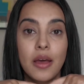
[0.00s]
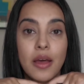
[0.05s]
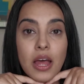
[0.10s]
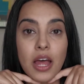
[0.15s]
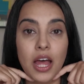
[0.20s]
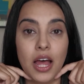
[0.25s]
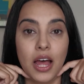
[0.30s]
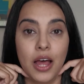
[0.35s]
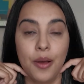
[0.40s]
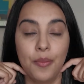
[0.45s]

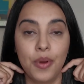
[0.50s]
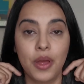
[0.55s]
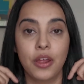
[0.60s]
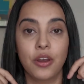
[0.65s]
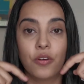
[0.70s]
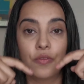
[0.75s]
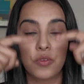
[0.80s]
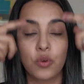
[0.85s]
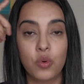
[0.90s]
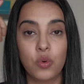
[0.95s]
and
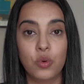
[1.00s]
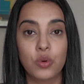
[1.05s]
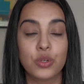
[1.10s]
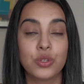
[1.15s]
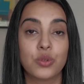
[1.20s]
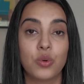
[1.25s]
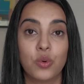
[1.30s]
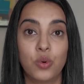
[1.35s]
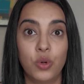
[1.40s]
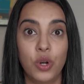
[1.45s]
of
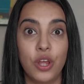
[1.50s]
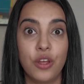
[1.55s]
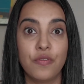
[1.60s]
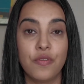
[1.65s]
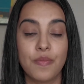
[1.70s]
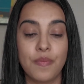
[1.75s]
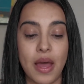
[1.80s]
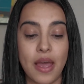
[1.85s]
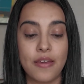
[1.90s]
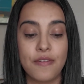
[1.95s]
course all over
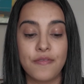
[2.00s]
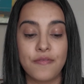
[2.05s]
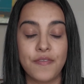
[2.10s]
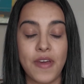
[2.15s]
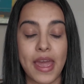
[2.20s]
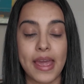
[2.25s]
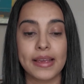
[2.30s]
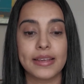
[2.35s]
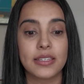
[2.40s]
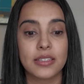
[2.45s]
my
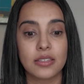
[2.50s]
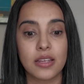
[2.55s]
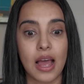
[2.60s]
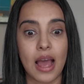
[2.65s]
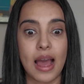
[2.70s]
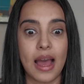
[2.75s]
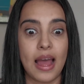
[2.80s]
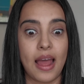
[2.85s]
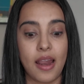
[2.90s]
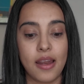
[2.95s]
face,
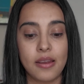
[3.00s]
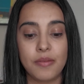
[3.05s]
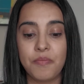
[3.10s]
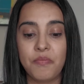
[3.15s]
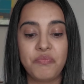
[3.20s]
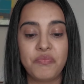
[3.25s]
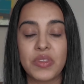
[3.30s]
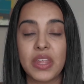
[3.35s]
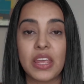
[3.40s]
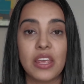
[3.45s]
and
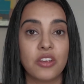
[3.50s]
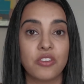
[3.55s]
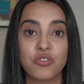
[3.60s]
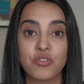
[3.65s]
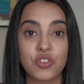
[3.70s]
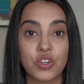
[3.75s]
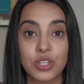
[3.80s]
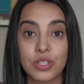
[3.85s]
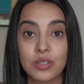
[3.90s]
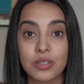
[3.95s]
it
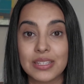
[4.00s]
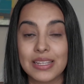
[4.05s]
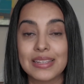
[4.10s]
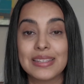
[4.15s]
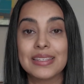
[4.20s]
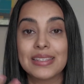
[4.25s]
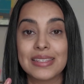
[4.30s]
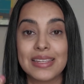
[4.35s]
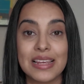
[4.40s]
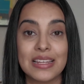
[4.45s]
just
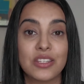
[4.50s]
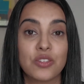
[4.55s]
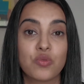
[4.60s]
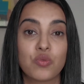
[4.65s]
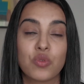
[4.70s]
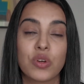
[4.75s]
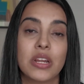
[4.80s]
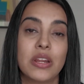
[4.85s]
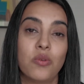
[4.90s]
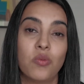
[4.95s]
sits
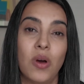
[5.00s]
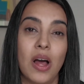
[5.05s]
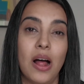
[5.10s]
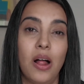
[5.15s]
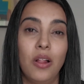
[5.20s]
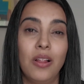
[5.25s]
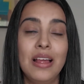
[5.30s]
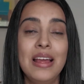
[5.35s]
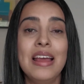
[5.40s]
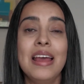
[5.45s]
really
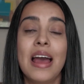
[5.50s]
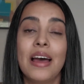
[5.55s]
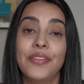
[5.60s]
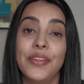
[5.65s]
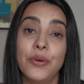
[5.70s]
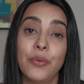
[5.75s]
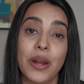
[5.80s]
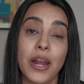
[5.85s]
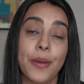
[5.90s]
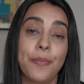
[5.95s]
well. And
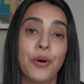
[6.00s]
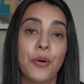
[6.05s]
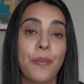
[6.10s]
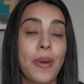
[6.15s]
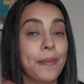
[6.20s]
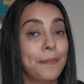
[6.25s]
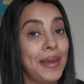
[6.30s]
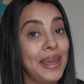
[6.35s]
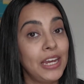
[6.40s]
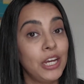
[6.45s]
then when I put
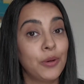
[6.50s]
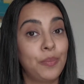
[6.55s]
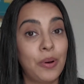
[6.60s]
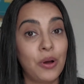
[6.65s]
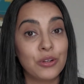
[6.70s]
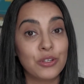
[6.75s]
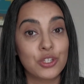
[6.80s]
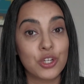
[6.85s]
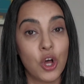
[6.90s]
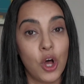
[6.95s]
my makeup
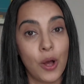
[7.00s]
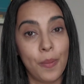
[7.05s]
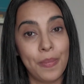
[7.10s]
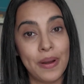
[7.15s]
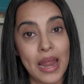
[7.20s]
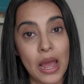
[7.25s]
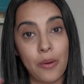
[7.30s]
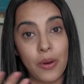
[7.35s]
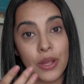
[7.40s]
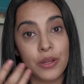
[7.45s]
on top,
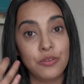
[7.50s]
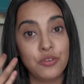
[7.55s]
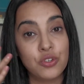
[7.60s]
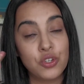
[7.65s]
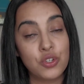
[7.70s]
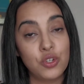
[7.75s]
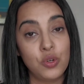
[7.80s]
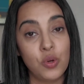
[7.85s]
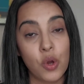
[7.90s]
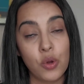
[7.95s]
now I
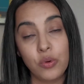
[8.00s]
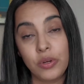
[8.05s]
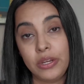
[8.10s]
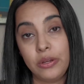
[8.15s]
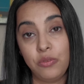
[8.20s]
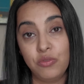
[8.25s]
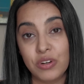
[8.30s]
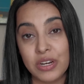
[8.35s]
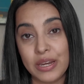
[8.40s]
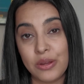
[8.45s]
do
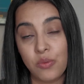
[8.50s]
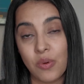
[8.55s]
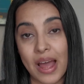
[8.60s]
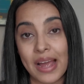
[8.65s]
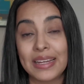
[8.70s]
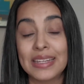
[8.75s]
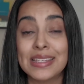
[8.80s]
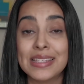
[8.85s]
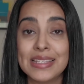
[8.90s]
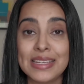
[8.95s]
only really wear
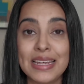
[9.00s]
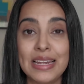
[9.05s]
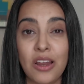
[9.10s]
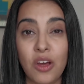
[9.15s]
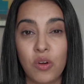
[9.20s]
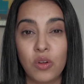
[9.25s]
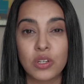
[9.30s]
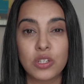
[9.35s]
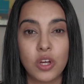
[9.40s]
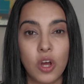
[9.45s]
concealer
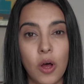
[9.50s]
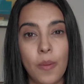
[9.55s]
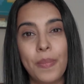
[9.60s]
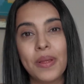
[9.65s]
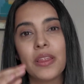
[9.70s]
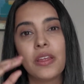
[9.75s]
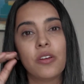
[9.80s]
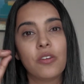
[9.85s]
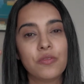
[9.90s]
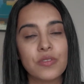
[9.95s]
on top,
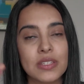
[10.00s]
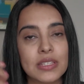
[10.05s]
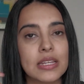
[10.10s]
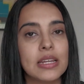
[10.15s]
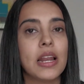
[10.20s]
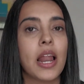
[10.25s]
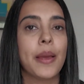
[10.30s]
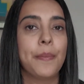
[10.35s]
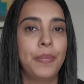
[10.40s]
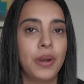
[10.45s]
and then obviously
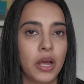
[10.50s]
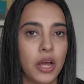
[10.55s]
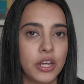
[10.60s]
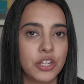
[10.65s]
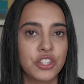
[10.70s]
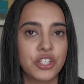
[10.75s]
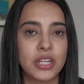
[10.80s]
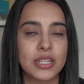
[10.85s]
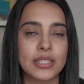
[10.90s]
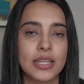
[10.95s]
like
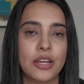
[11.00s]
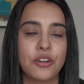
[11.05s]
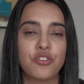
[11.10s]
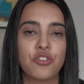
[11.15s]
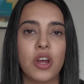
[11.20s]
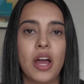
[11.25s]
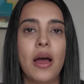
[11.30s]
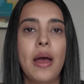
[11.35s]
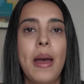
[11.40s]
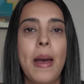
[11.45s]
blush,
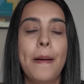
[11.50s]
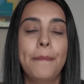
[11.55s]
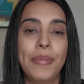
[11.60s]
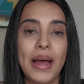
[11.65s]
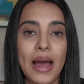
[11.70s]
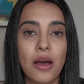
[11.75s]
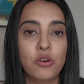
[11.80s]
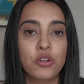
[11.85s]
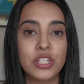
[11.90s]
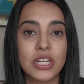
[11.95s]
etc.,
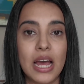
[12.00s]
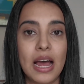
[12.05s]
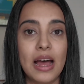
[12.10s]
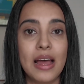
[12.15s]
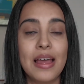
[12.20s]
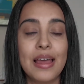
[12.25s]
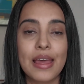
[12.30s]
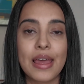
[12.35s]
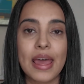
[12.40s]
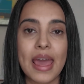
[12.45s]
powder,
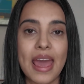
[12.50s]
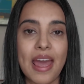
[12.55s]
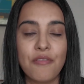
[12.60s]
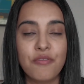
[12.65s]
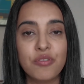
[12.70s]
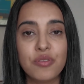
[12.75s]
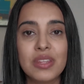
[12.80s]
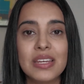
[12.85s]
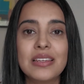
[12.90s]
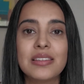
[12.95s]

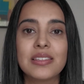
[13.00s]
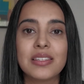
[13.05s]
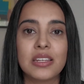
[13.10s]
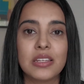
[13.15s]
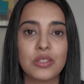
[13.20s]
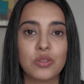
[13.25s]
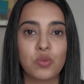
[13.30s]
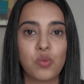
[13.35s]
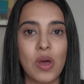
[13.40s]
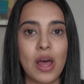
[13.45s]
everything
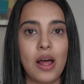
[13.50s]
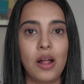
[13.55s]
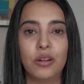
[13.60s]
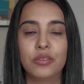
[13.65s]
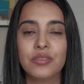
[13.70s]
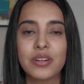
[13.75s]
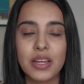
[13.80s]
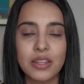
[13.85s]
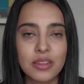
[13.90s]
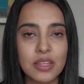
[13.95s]
sits well,
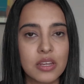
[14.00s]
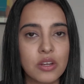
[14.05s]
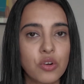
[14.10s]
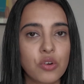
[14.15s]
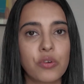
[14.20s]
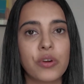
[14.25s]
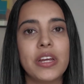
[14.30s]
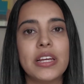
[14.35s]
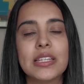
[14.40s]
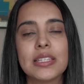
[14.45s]
nothing
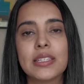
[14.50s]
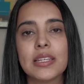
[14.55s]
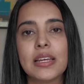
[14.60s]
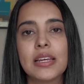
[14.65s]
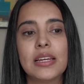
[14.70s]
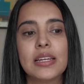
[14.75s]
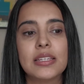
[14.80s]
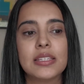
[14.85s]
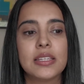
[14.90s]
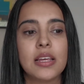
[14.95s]

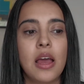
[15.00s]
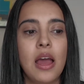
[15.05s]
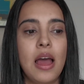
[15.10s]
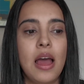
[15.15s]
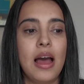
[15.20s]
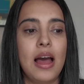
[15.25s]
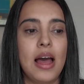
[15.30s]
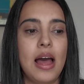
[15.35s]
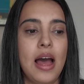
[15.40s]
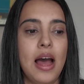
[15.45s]
creases.
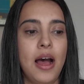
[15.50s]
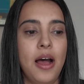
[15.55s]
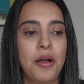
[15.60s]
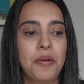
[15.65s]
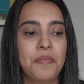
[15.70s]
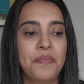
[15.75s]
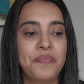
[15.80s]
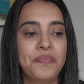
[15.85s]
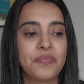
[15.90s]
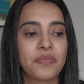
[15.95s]

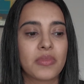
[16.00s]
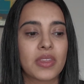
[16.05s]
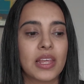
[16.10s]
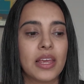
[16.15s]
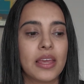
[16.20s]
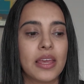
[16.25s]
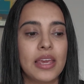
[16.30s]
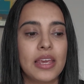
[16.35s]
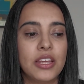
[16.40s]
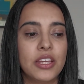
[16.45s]

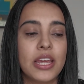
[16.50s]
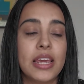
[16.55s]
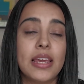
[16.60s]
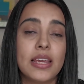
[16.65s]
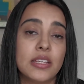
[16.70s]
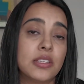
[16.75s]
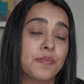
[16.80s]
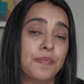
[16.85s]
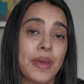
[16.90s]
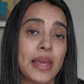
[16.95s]
It
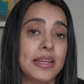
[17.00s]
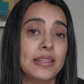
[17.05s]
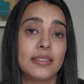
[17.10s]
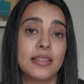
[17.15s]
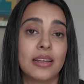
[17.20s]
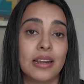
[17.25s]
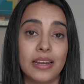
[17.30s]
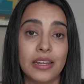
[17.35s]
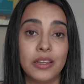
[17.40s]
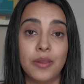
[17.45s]
is
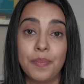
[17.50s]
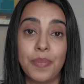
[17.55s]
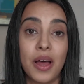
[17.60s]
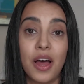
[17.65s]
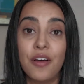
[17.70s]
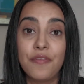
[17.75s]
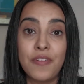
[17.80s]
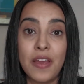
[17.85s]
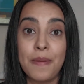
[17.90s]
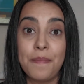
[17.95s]
basically the
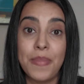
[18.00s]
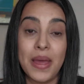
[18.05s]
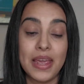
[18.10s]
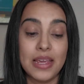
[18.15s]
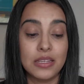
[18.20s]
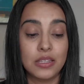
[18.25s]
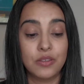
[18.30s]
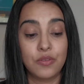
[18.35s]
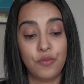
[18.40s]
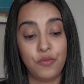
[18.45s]
perfect
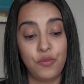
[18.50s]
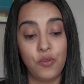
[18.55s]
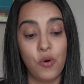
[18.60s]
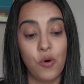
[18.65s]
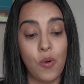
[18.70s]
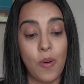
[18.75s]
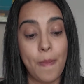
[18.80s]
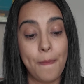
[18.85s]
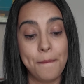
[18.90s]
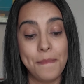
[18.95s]
base
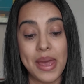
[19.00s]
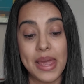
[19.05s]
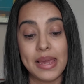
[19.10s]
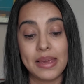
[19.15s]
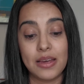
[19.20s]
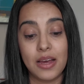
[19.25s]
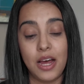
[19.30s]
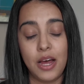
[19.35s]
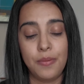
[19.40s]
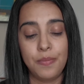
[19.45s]
for
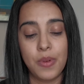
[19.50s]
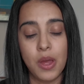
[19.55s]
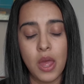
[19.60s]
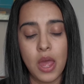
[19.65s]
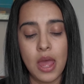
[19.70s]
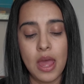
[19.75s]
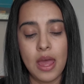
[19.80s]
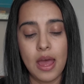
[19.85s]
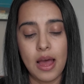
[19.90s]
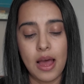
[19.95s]
makeup.
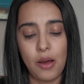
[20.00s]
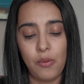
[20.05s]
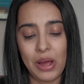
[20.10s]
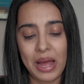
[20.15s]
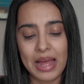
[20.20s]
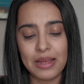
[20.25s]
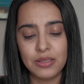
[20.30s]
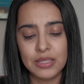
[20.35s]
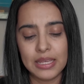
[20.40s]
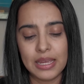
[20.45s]
What
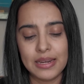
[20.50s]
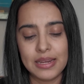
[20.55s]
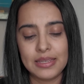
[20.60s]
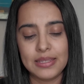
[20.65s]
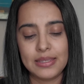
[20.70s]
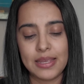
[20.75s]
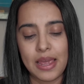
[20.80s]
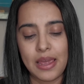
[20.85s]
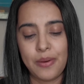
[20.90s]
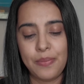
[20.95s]
else can I
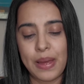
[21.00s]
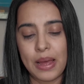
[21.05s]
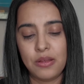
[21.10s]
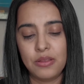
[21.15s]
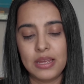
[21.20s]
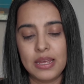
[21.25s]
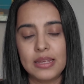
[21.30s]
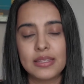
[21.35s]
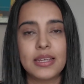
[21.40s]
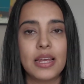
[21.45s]
say about
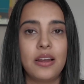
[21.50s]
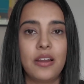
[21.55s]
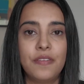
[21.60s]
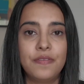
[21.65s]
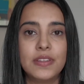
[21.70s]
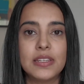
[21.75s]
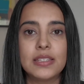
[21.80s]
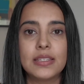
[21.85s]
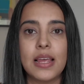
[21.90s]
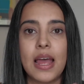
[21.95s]
this? I
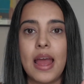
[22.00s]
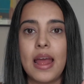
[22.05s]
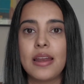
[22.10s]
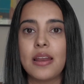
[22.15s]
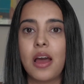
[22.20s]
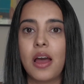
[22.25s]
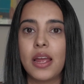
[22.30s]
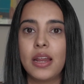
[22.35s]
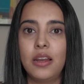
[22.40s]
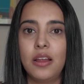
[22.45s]
love the
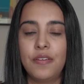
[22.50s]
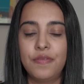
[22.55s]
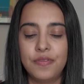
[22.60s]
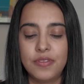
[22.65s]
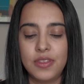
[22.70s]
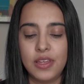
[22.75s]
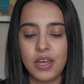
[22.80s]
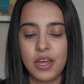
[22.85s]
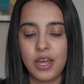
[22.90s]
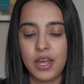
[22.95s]
scent, I love
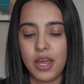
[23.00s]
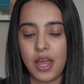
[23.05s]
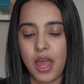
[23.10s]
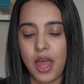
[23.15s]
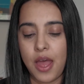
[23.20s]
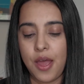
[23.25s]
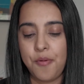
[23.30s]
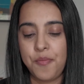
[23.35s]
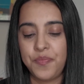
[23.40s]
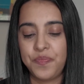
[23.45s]

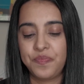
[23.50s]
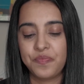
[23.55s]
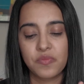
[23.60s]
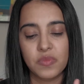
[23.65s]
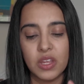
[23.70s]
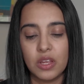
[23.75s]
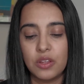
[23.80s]
the